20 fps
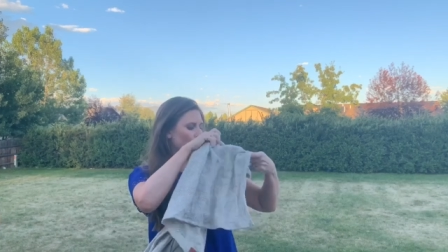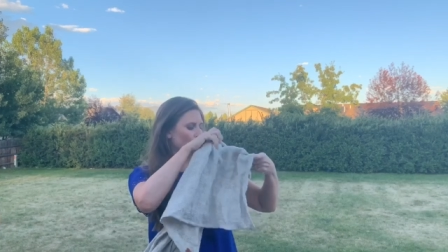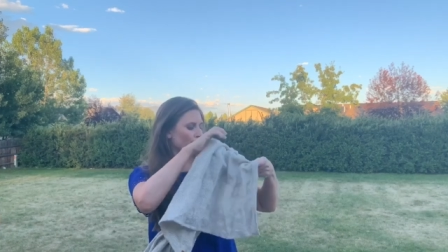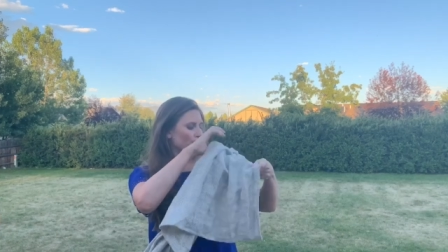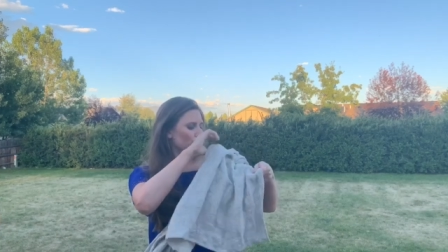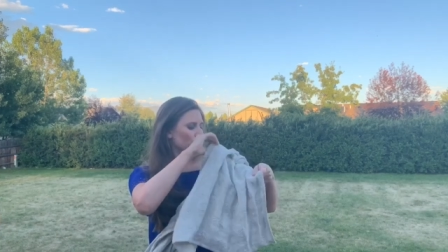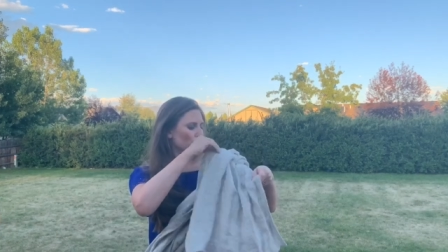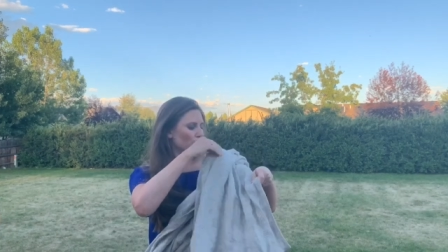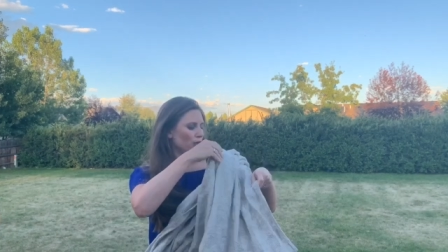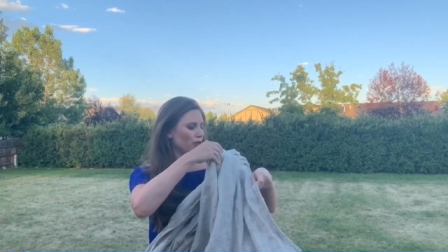
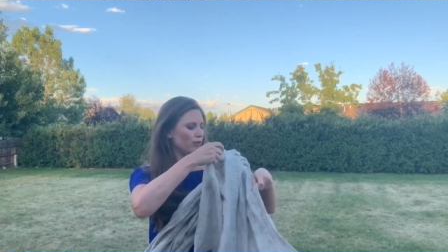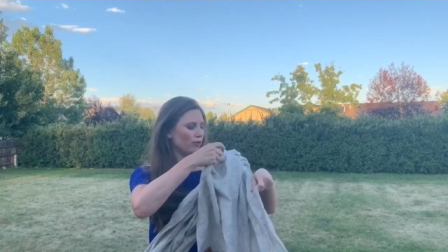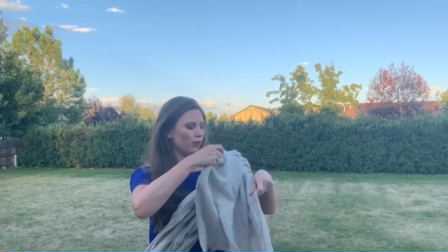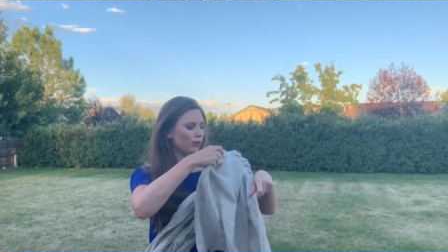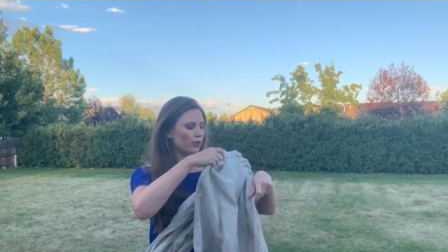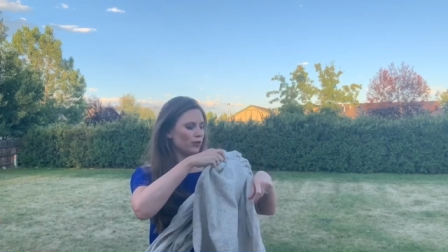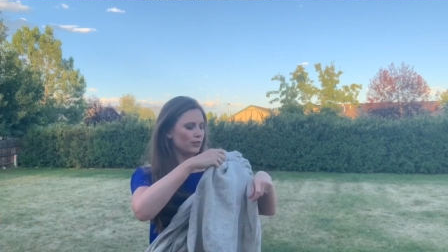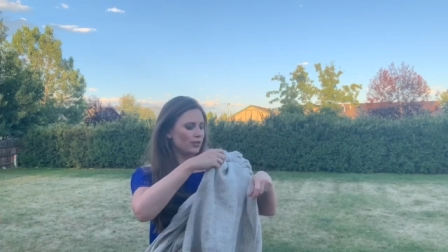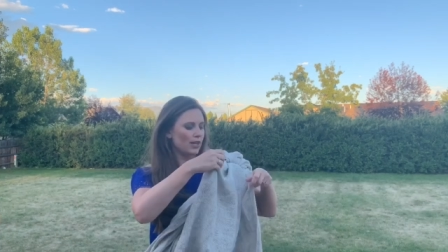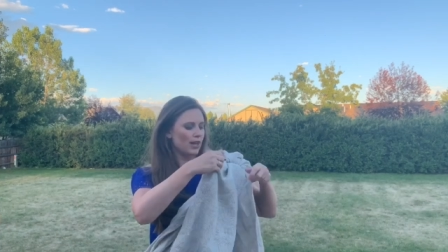But the
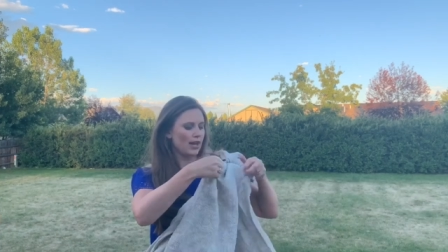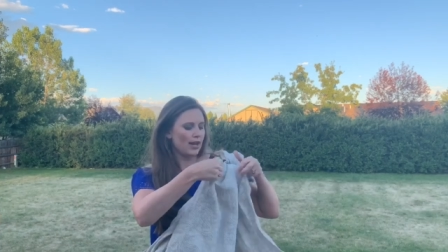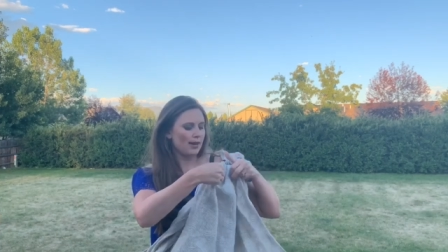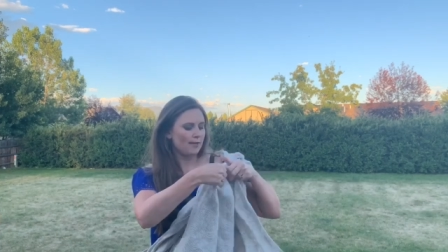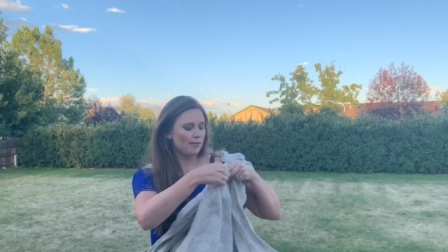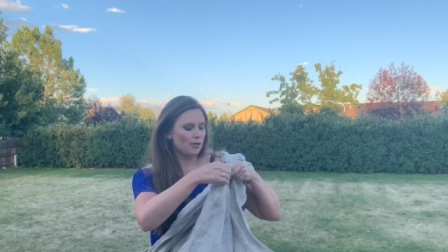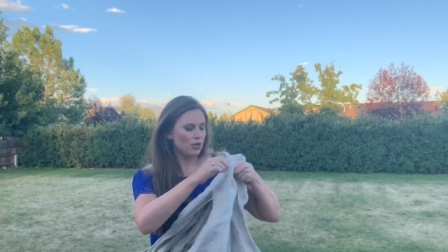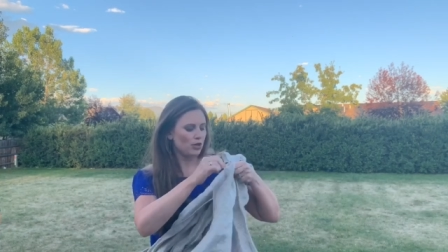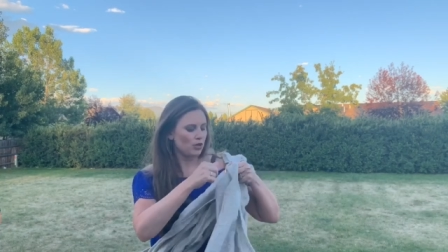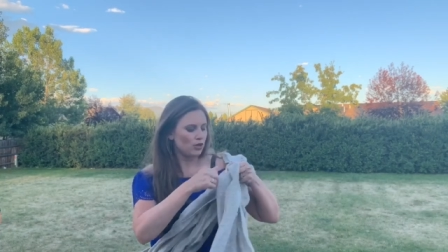first
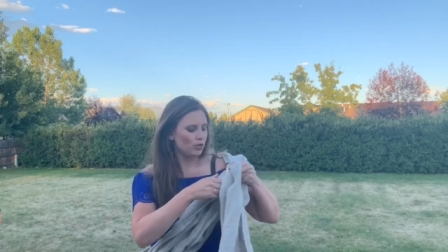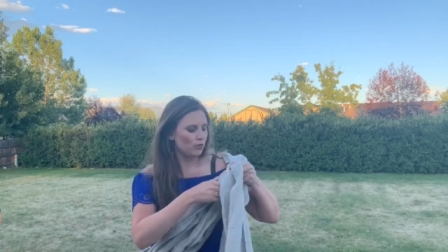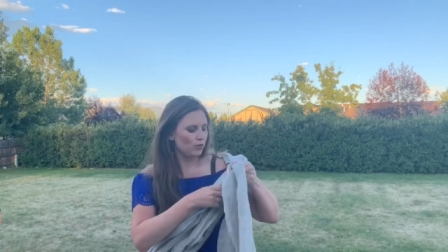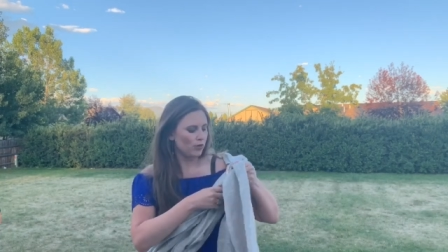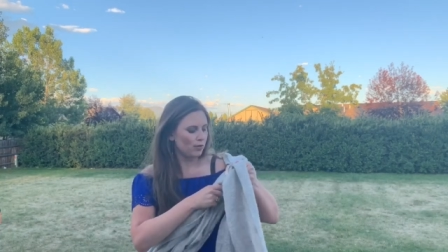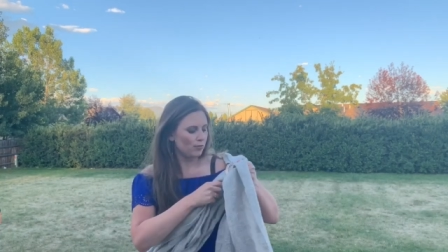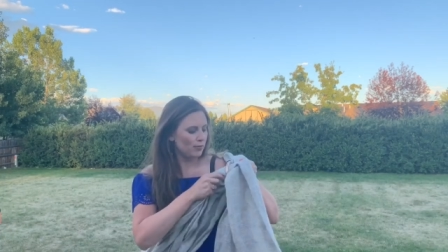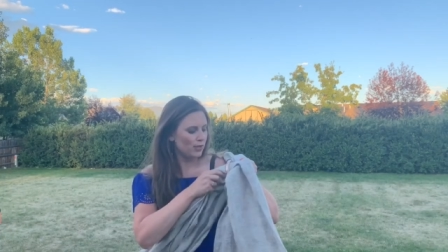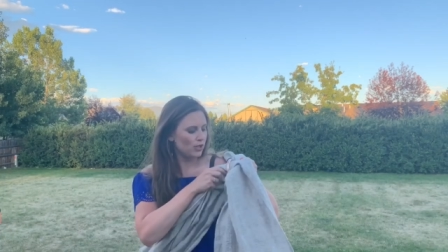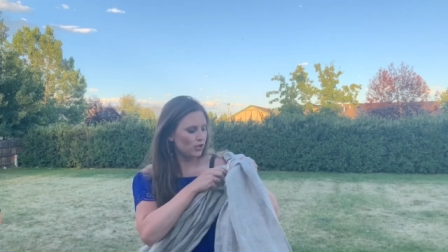time you
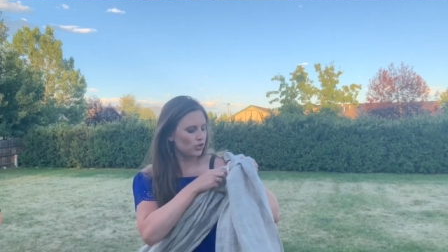want to make